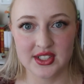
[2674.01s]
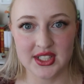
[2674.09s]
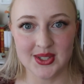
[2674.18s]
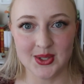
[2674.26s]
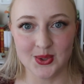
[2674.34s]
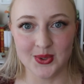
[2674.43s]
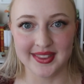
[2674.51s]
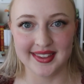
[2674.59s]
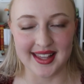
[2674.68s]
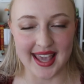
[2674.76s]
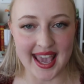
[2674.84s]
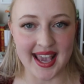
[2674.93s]
to
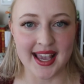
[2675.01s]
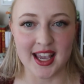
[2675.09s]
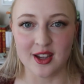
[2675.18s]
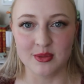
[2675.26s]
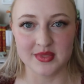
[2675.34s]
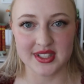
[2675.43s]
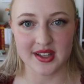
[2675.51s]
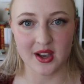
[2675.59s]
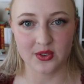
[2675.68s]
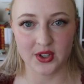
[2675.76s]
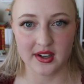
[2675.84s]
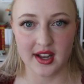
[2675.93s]
the aims
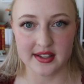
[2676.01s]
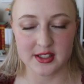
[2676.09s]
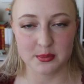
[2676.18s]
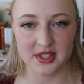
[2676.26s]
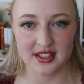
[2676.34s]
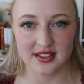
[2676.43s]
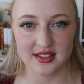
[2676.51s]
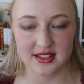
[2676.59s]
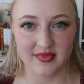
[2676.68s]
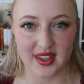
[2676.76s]
of her husband.